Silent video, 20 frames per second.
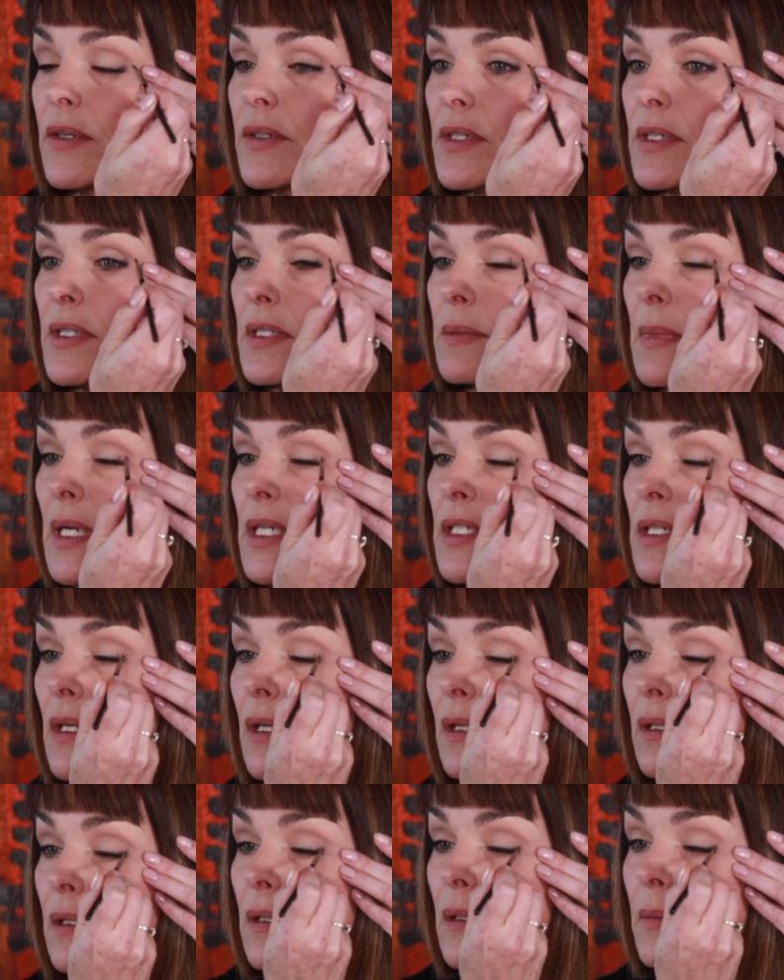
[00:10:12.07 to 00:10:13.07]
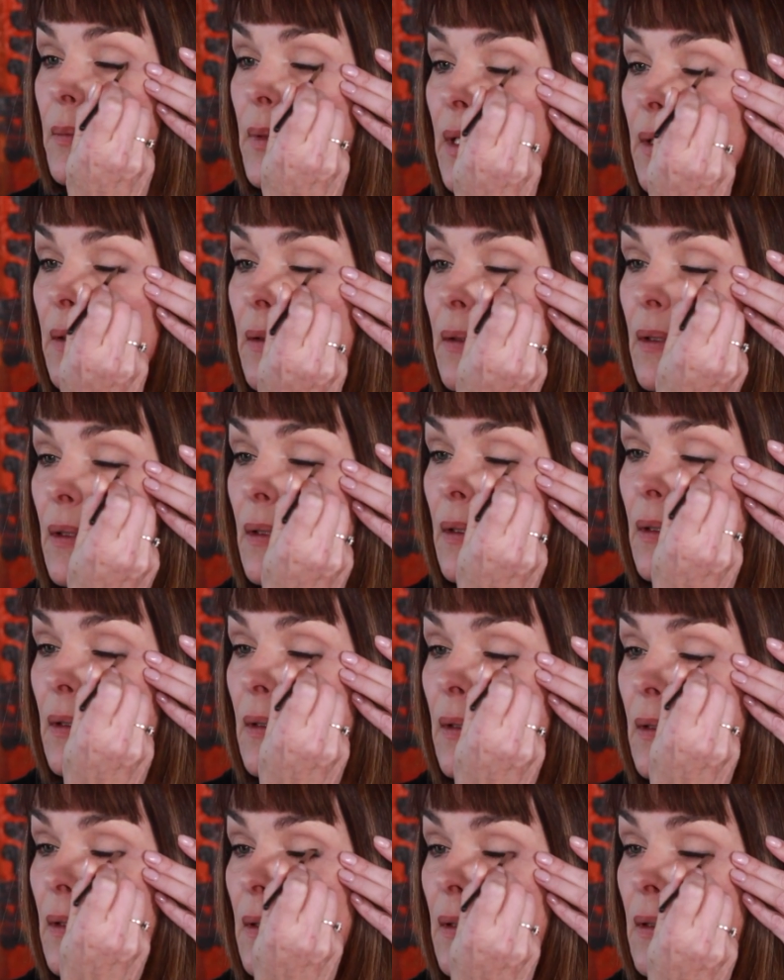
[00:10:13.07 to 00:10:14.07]
I start to smudge it a little bit.
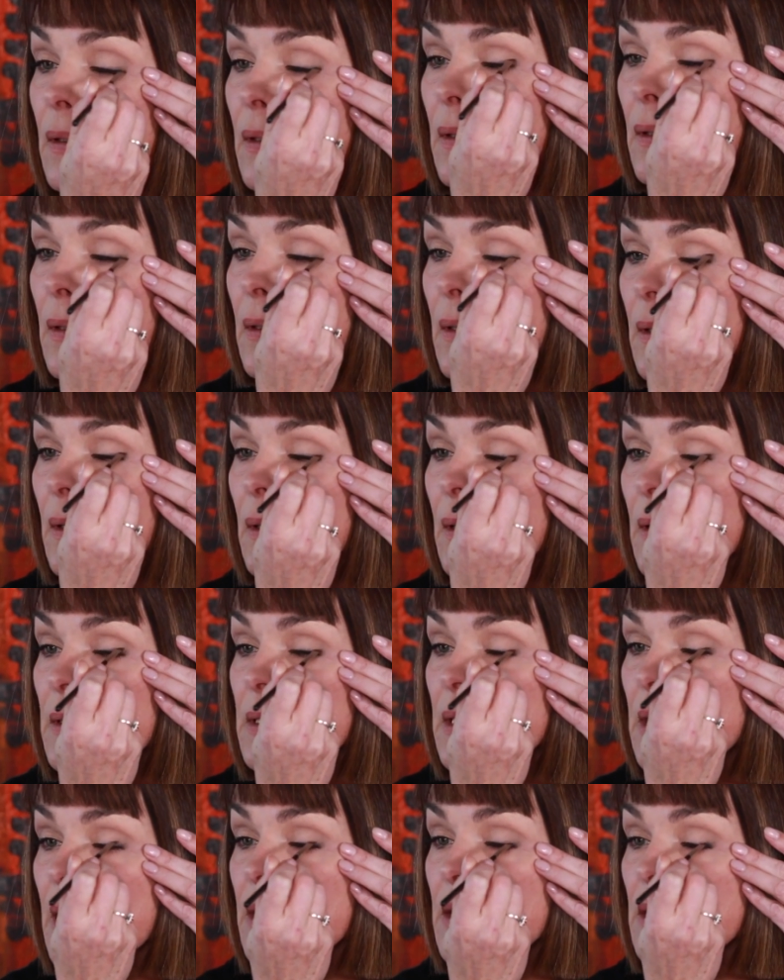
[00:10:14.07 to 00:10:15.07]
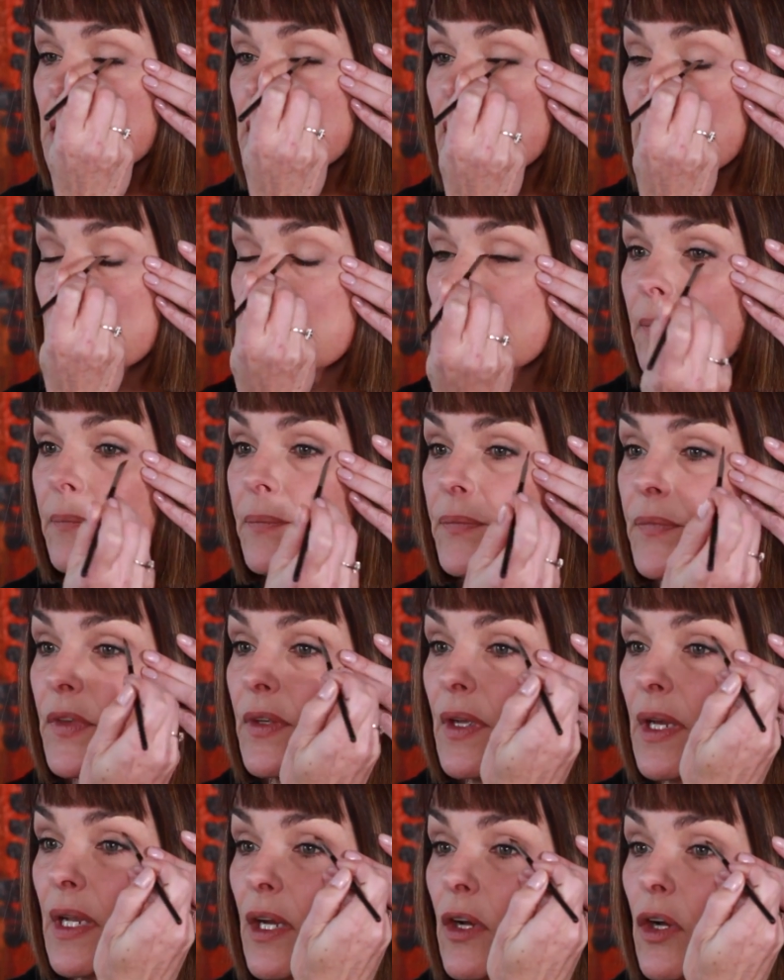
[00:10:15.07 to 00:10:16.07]
See, I just got to
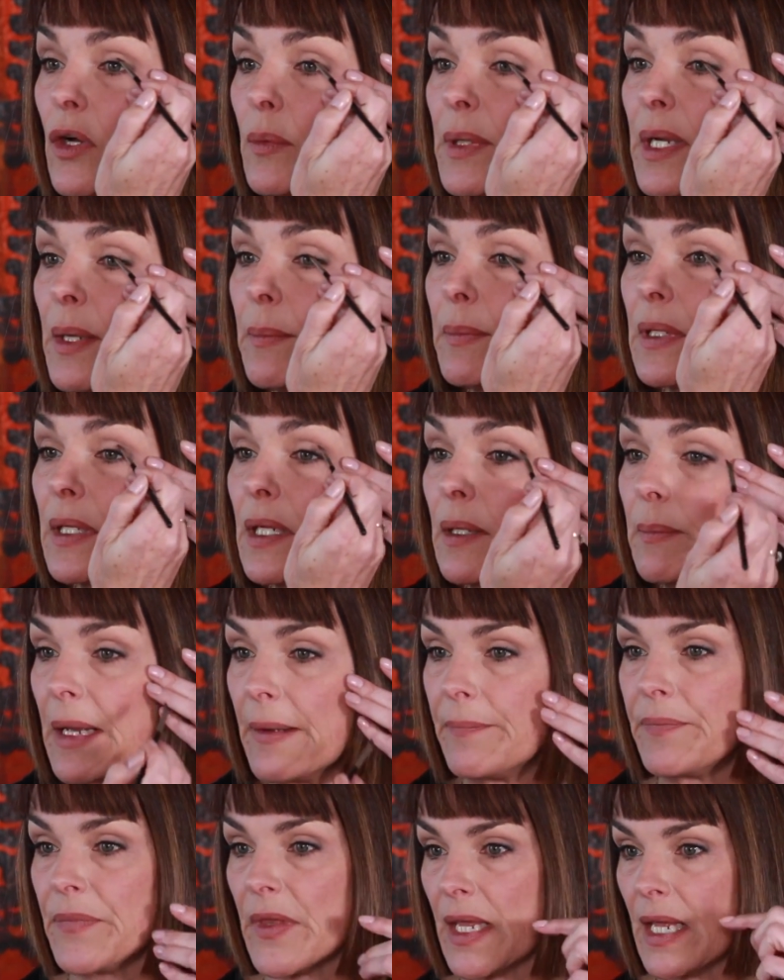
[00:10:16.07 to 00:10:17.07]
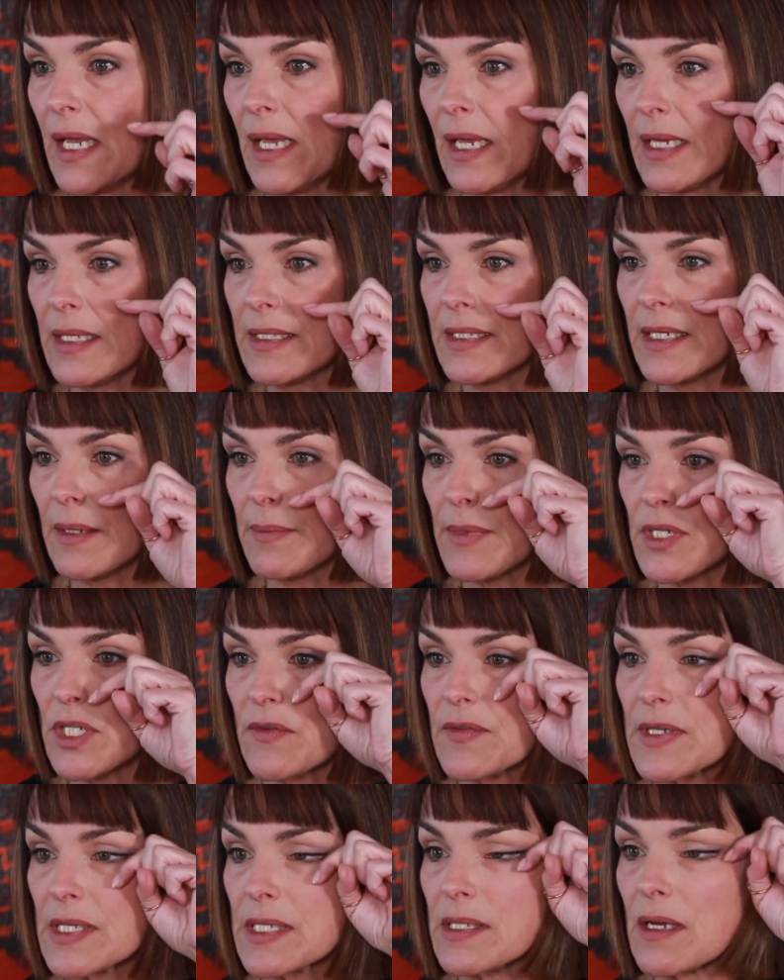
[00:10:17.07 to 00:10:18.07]
kind of comb it up a little bit. And see
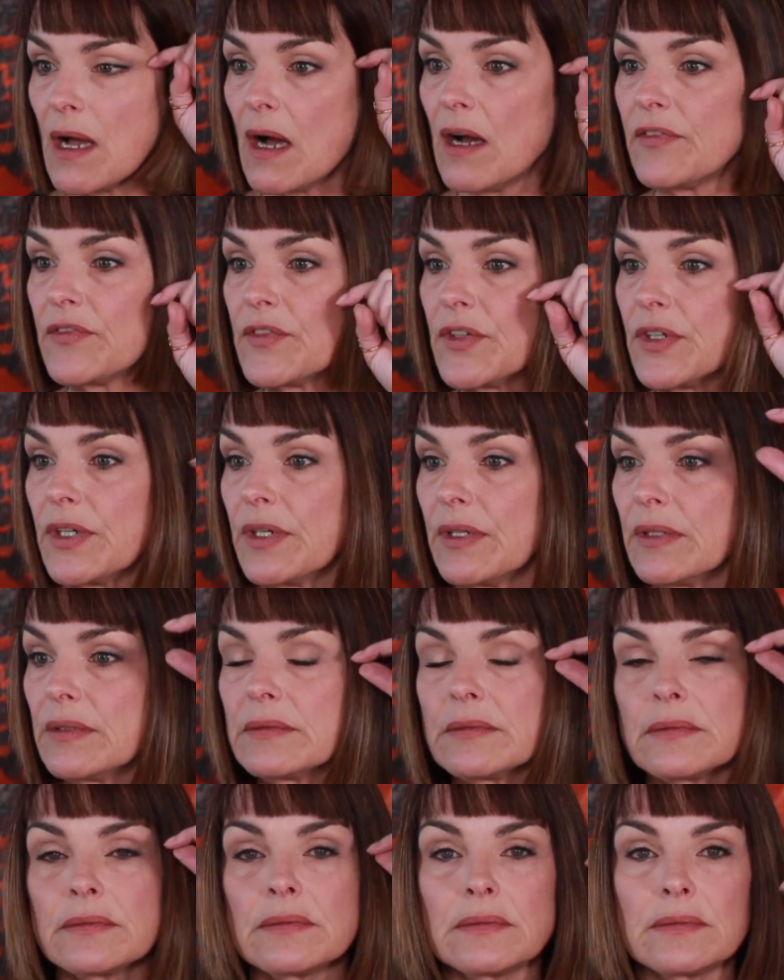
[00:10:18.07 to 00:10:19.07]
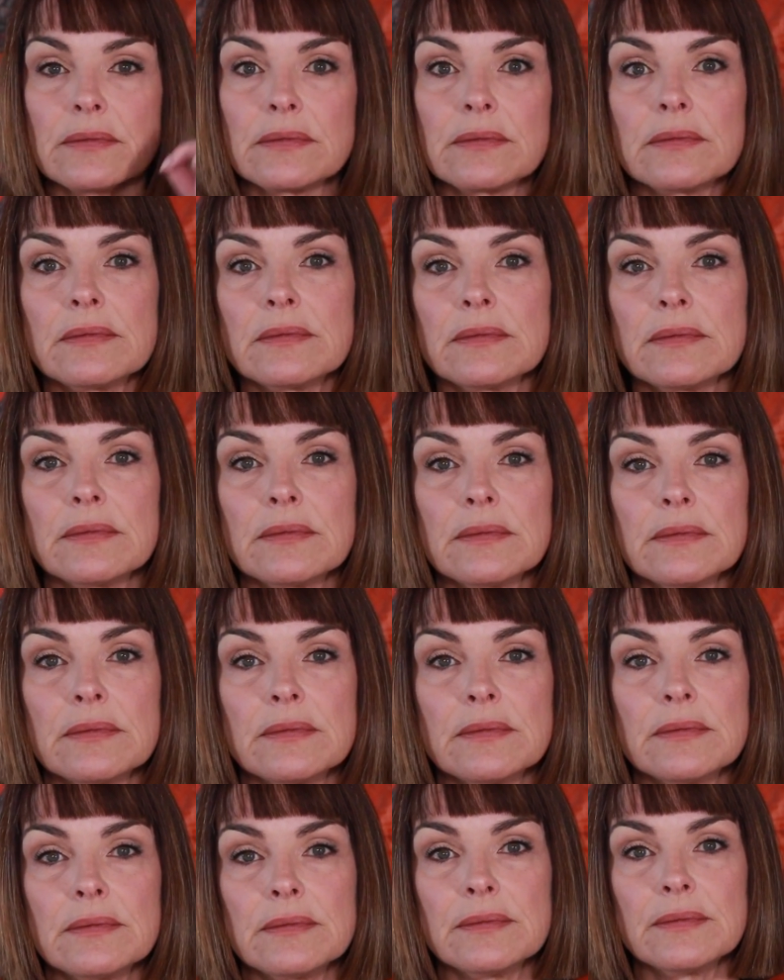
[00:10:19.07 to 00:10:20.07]
how much of a softer
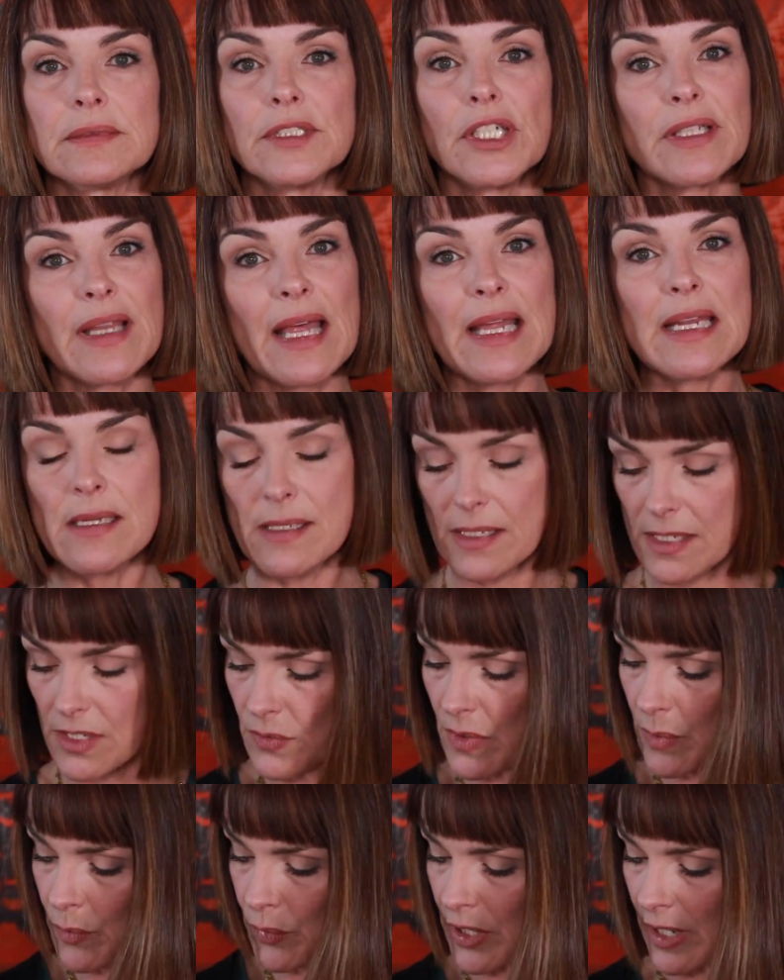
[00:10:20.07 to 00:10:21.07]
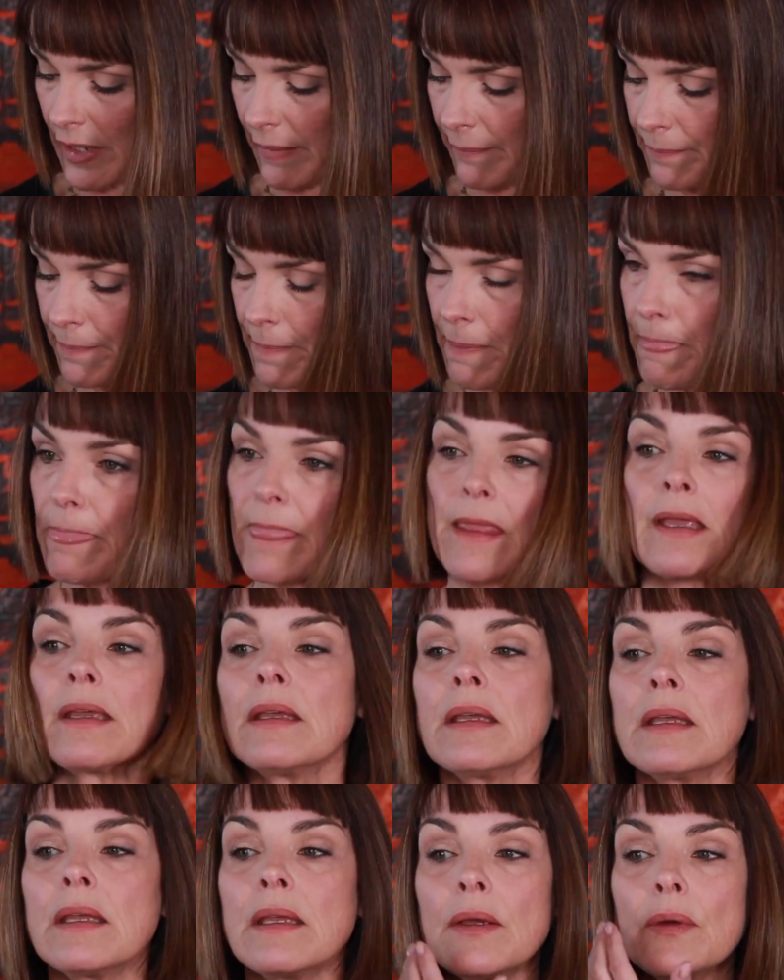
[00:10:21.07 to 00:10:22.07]
look that is? It's really pretty.
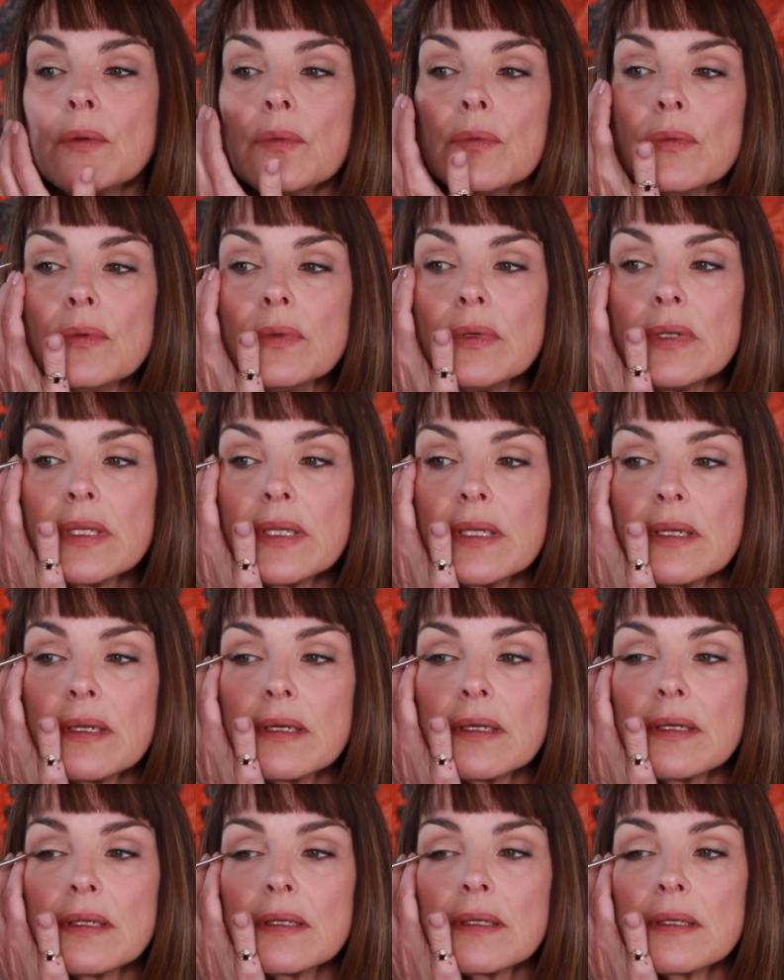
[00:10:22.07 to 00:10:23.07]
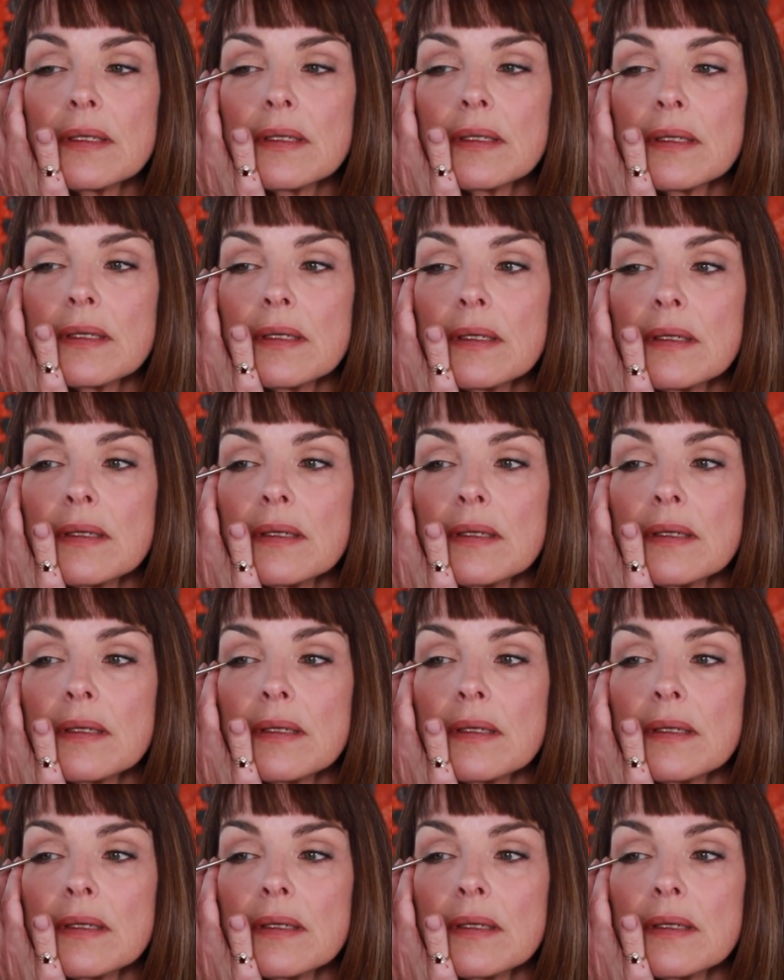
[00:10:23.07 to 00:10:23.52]
Really nice.